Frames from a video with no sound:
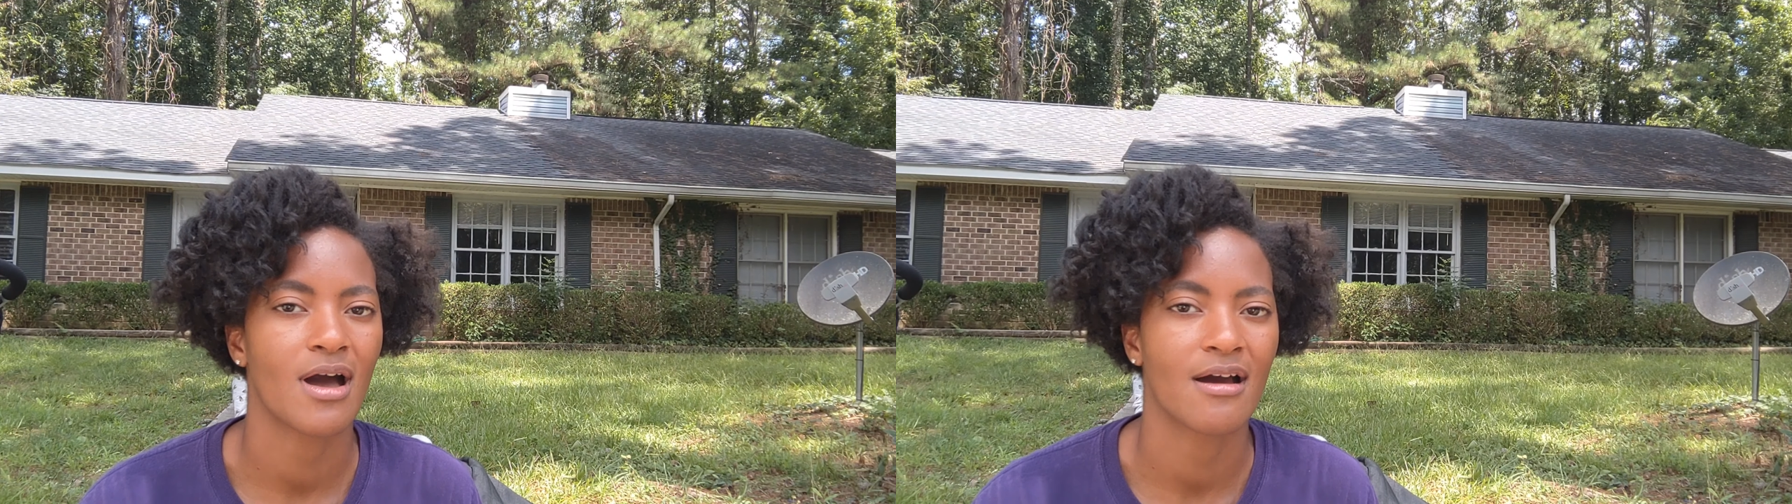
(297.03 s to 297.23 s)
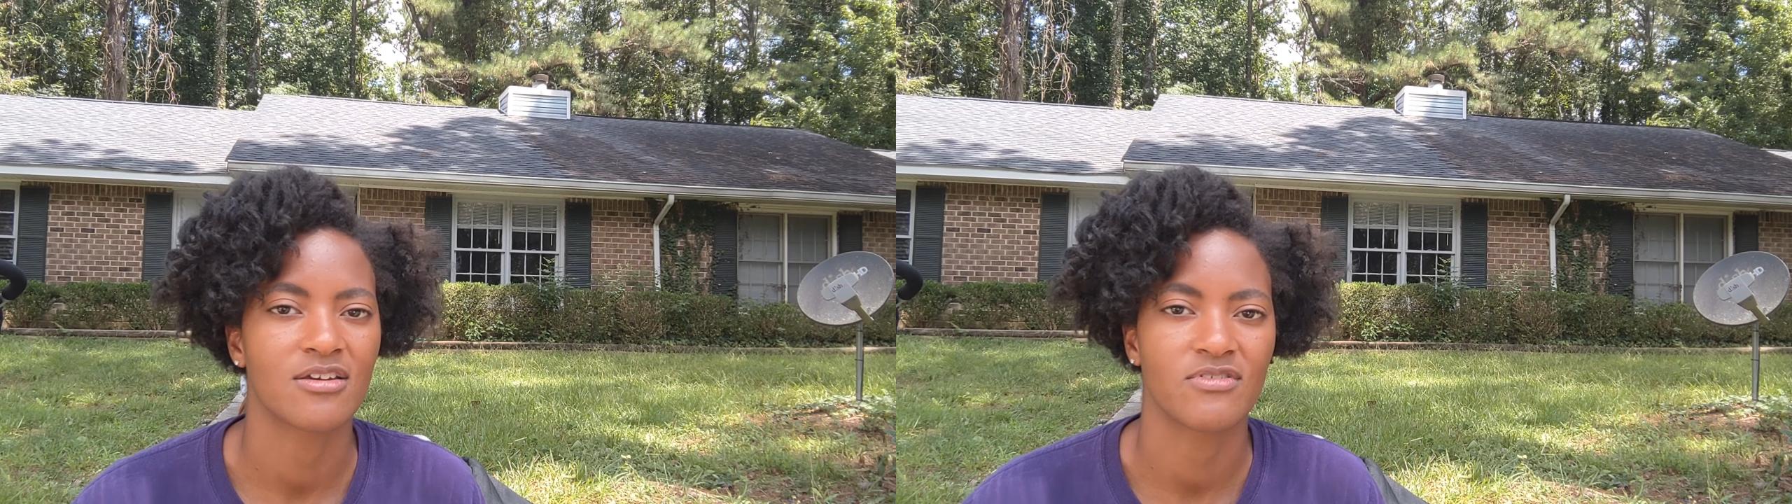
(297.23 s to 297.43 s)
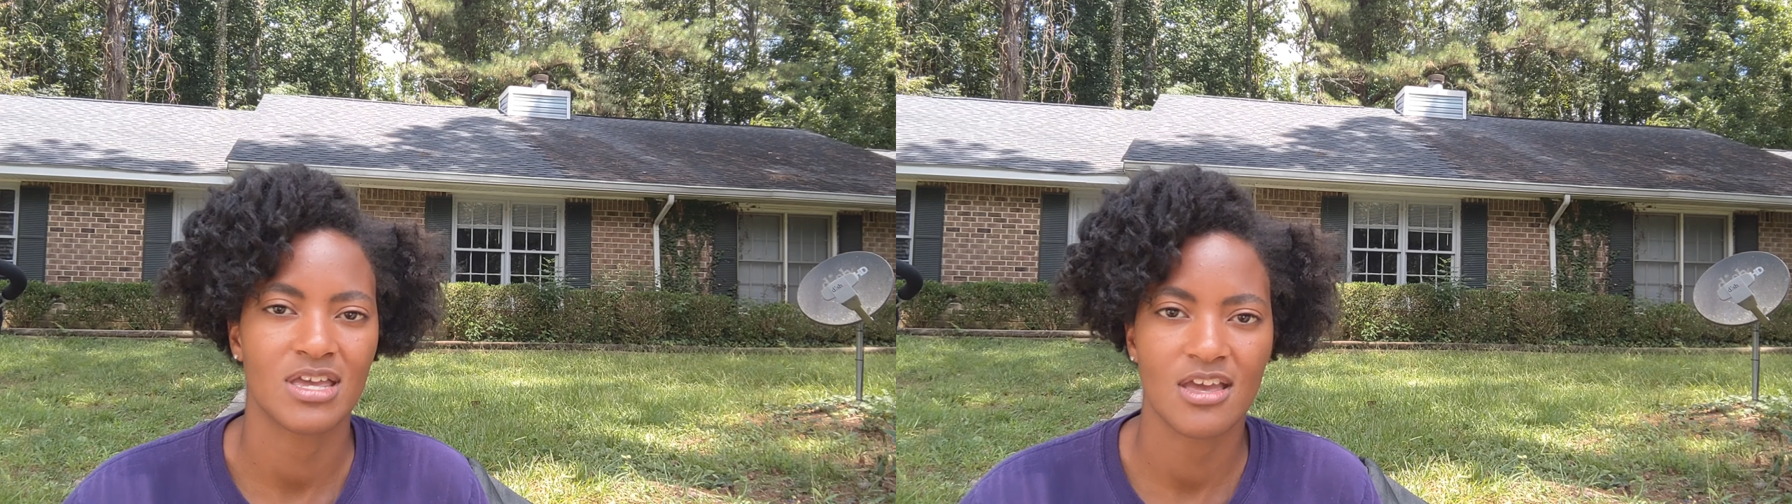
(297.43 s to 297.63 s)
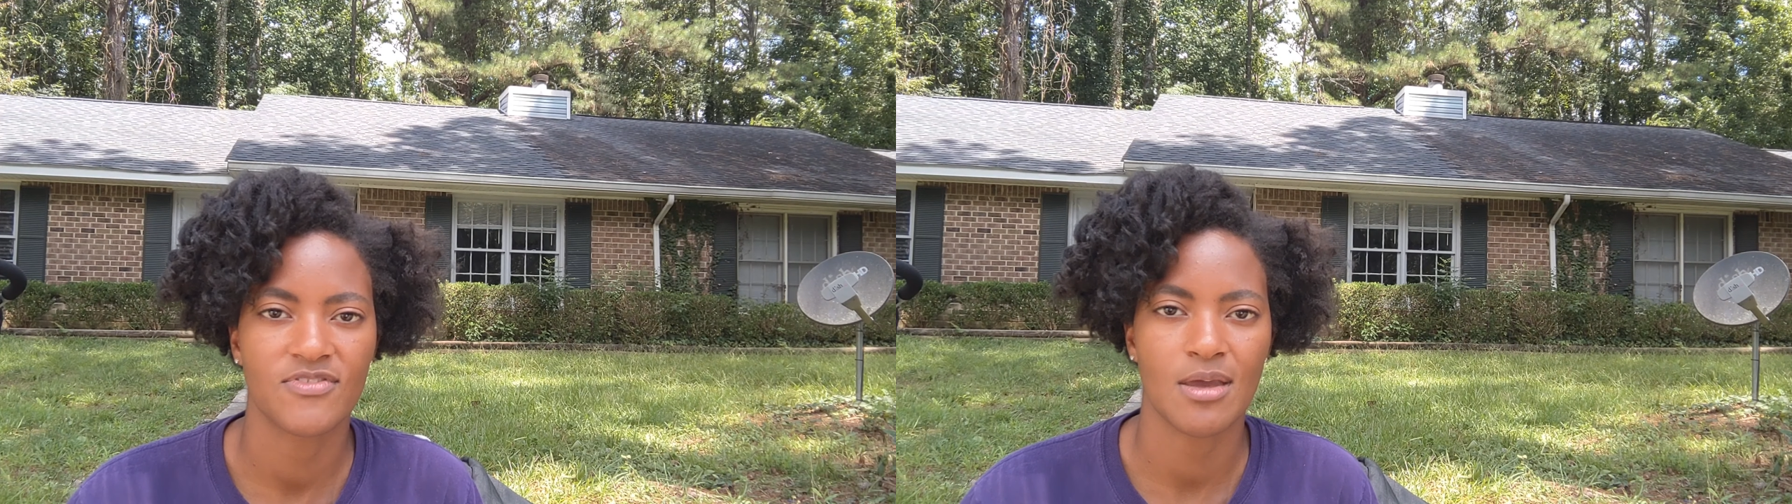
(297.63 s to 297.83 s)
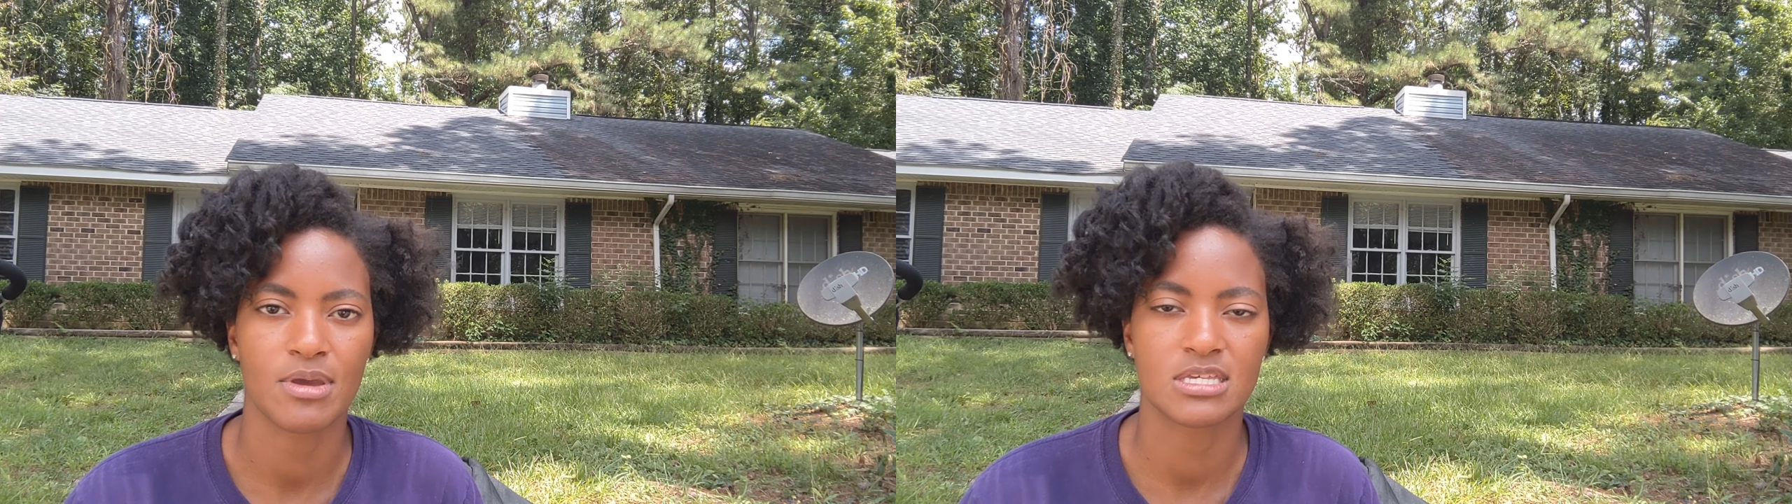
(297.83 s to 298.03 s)
out of it, if
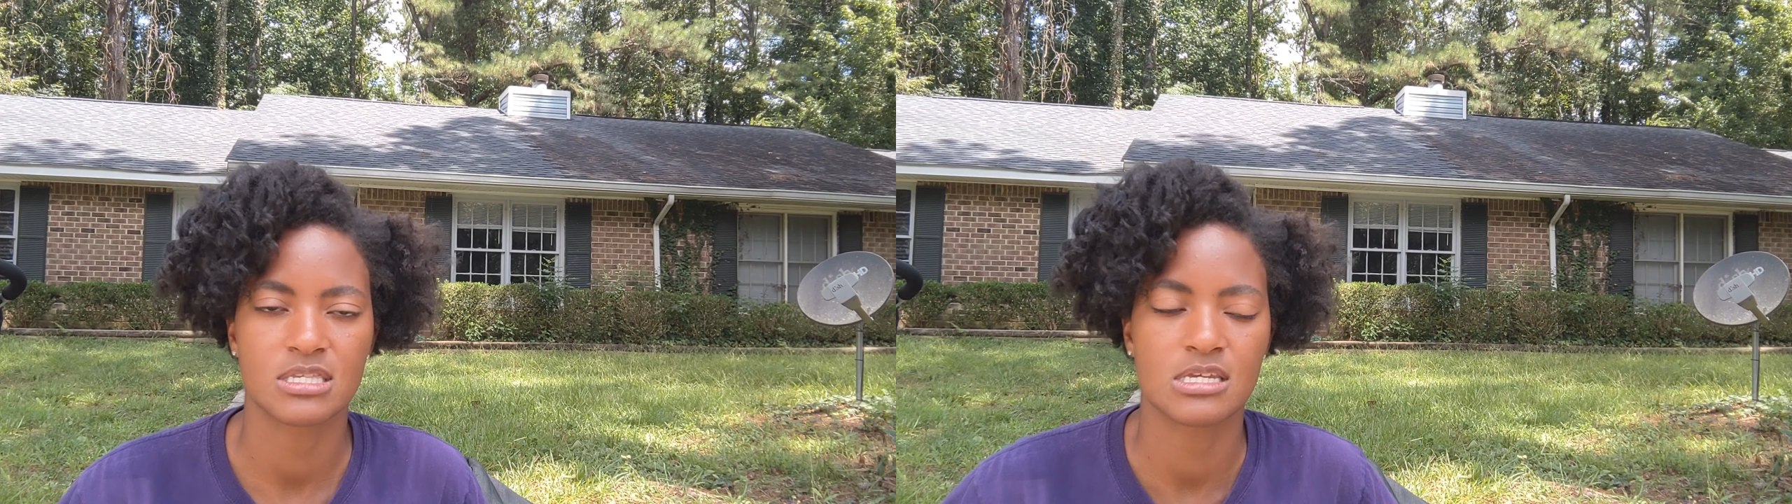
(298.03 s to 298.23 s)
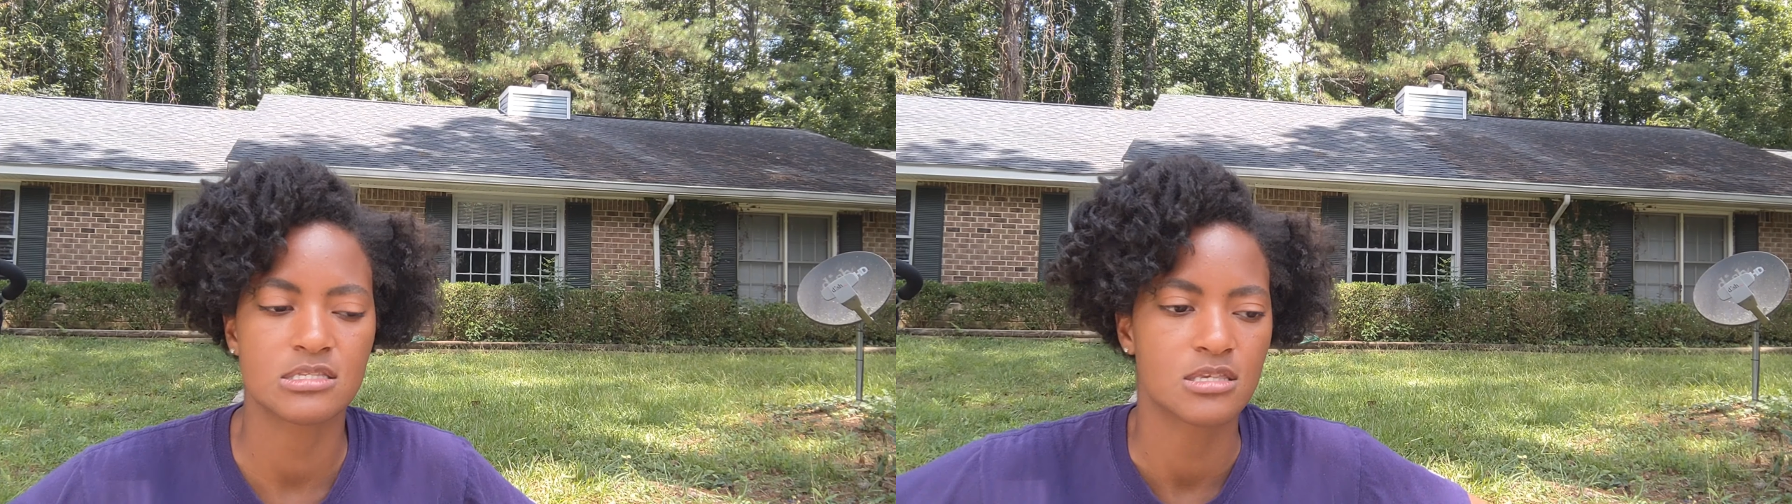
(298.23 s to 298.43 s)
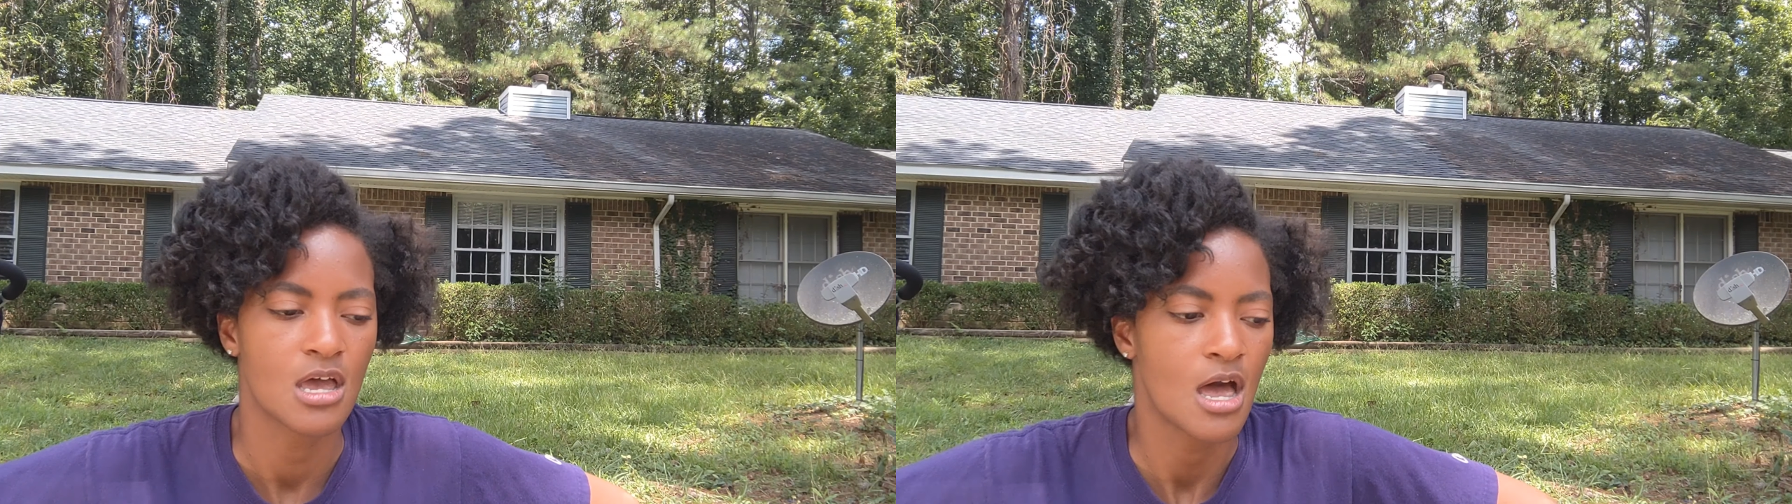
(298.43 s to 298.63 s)
that makes sense.